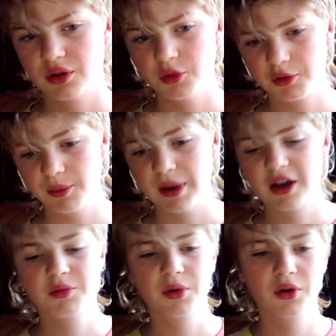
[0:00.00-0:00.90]
Super
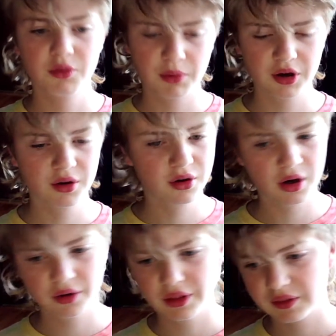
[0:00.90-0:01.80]
Smash Bros, Mario
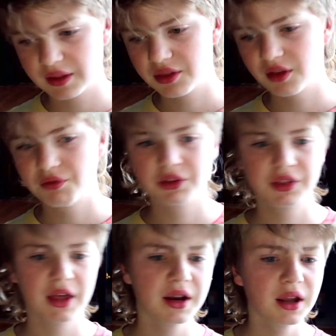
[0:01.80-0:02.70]
Kart, like that stuff like
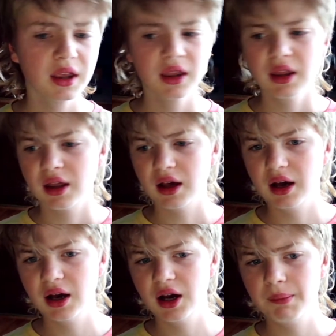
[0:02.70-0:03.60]
that.
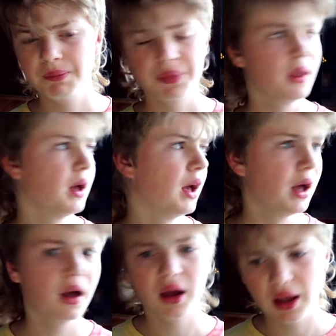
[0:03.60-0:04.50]
Um,
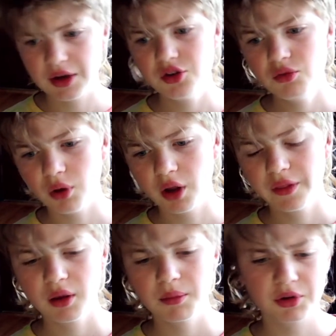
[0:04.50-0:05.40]
I do on the
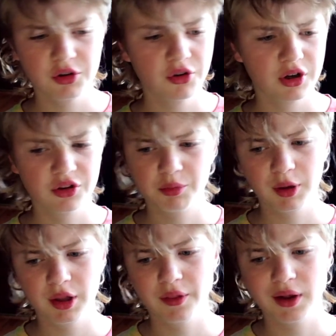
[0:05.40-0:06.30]
computer. I just play
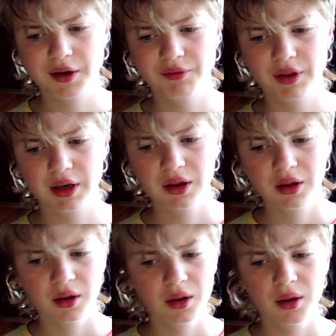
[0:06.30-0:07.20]
a lot of like
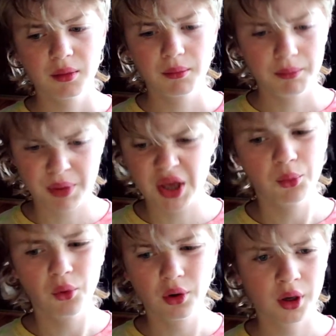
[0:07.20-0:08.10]
Bed
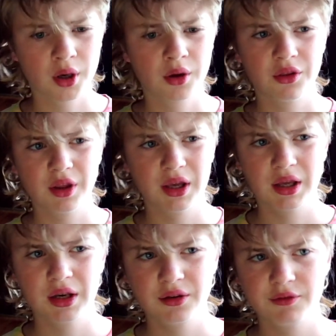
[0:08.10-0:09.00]
Wars
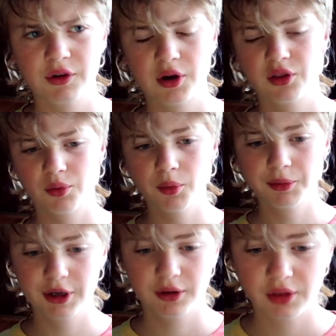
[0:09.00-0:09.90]
and various
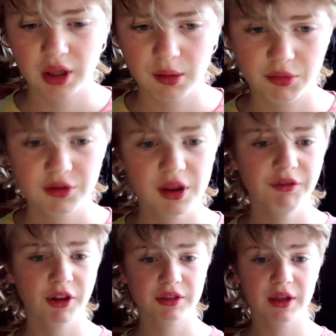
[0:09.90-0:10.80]
Roblox games, stuff
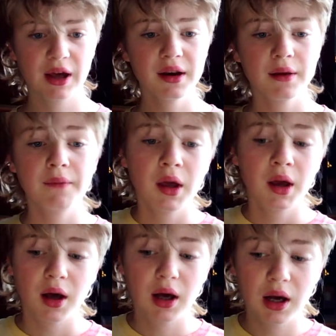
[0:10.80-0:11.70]
like that.
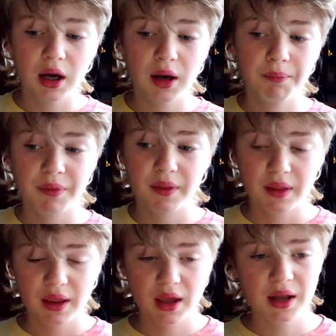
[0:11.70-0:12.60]
Um,
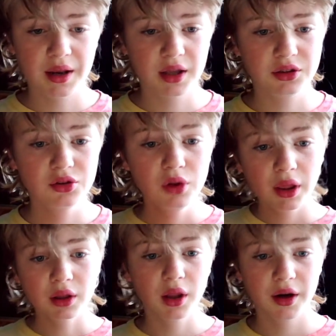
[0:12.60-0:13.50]
and I do like a
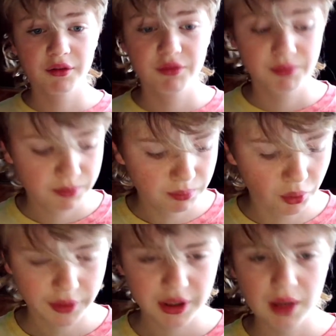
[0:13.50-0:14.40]
lot of
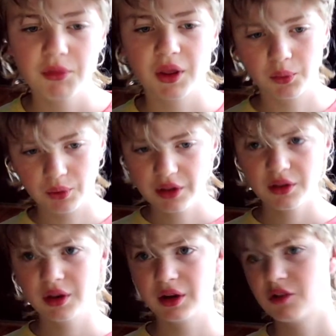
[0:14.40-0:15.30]
board games like Risk
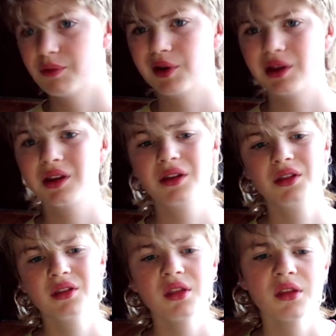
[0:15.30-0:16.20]
and Exploding
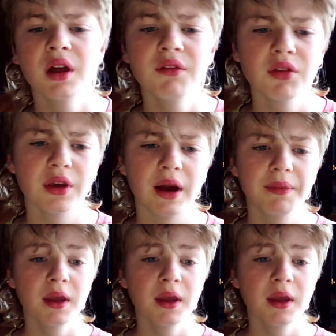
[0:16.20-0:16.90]
Kittens and stuff. So yeah,